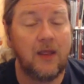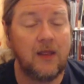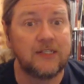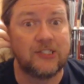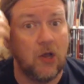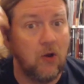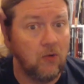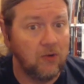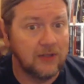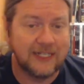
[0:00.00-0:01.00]

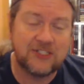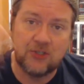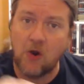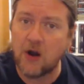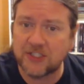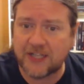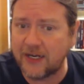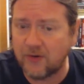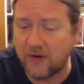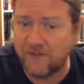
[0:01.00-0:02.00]
So let's do our
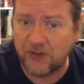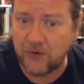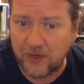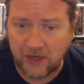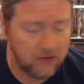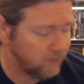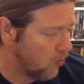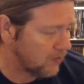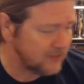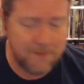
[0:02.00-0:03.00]
standard review here. Of
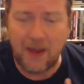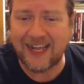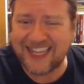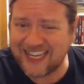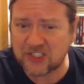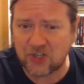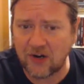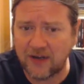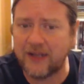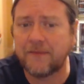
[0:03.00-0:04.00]
course, I
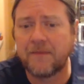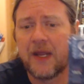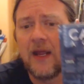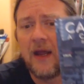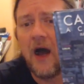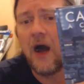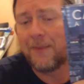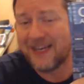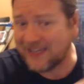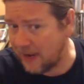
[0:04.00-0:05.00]
kickstarted it.
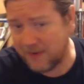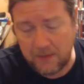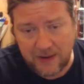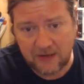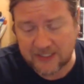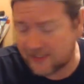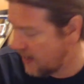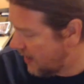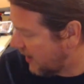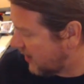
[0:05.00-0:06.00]
It came in the mail
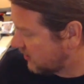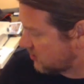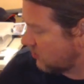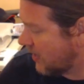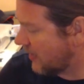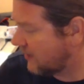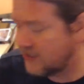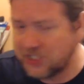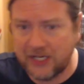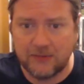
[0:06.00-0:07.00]
today. I also got
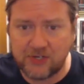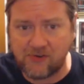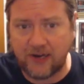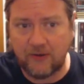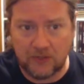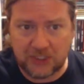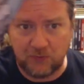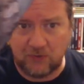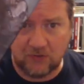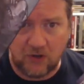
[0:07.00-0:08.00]
the GM screen, which
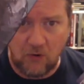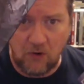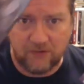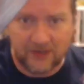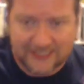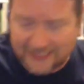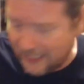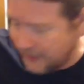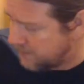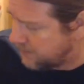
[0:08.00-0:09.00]
we'll go over in a second.